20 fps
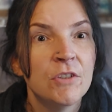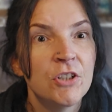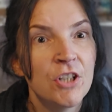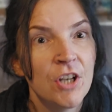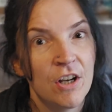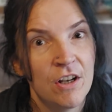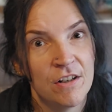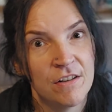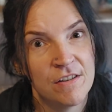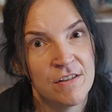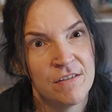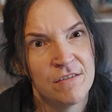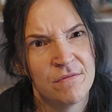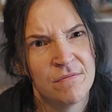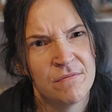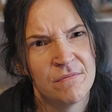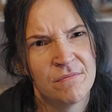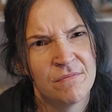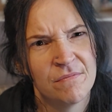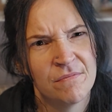chart.
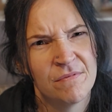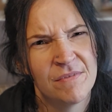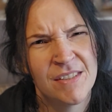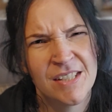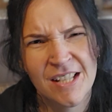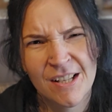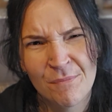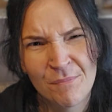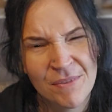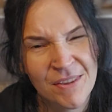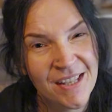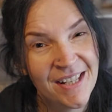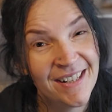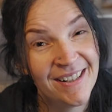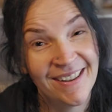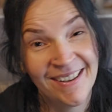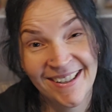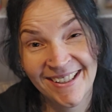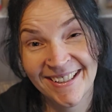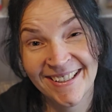
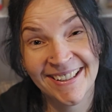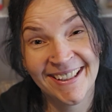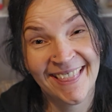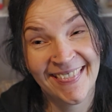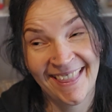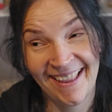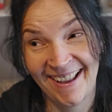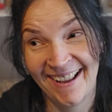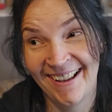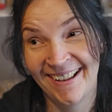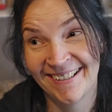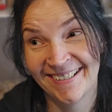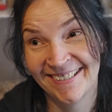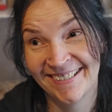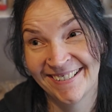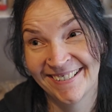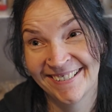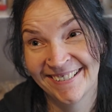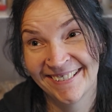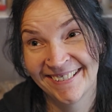Something like that.
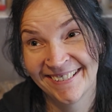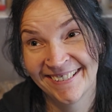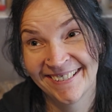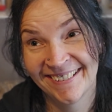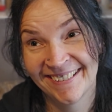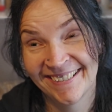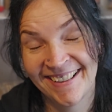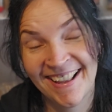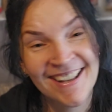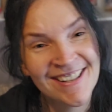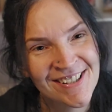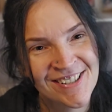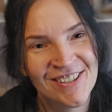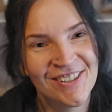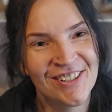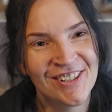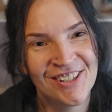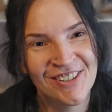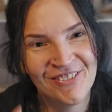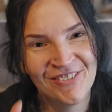That's
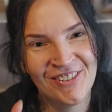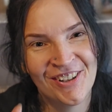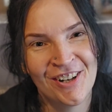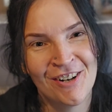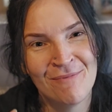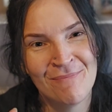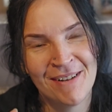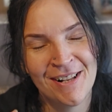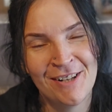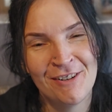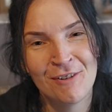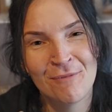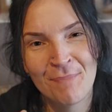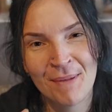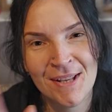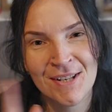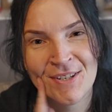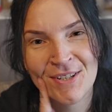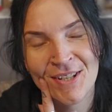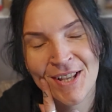not going to fit on my little
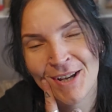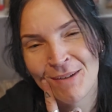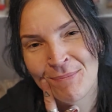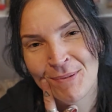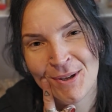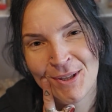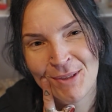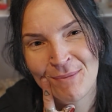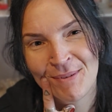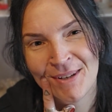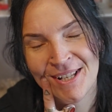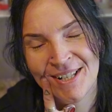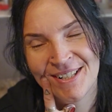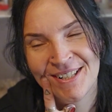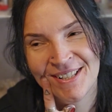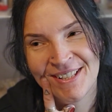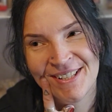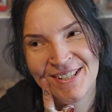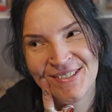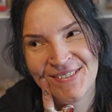picture that I put at the
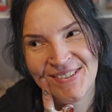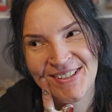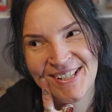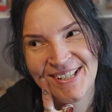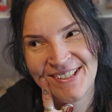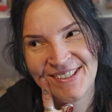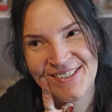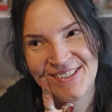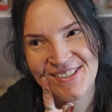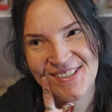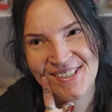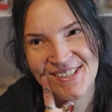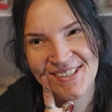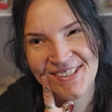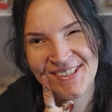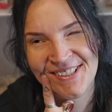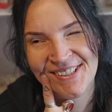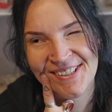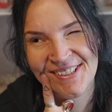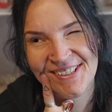beginning of these videos.
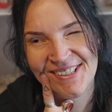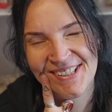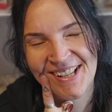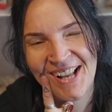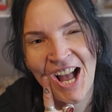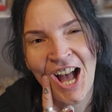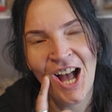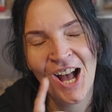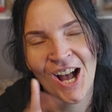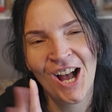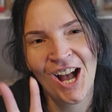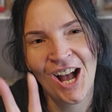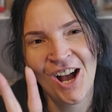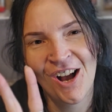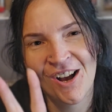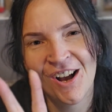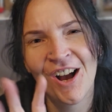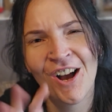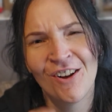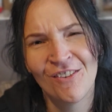
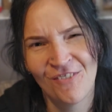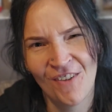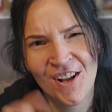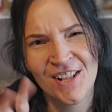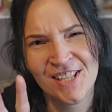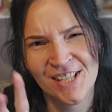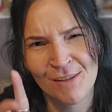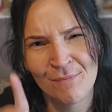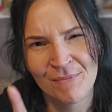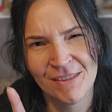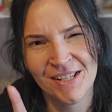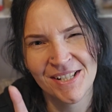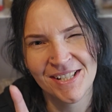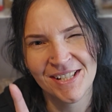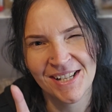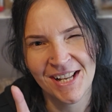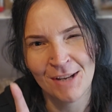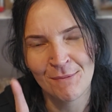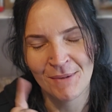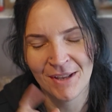I'll find something
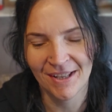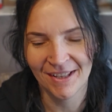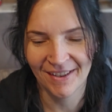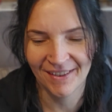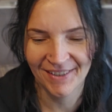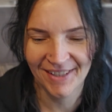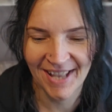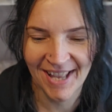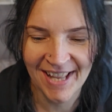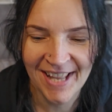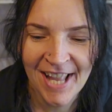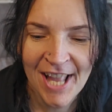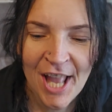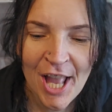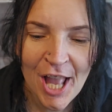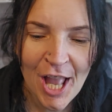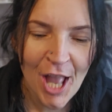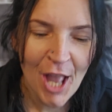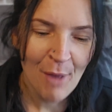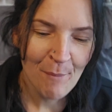to name it, okay?
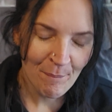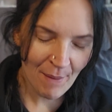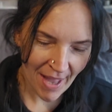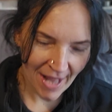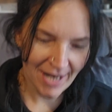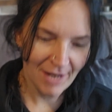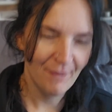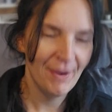But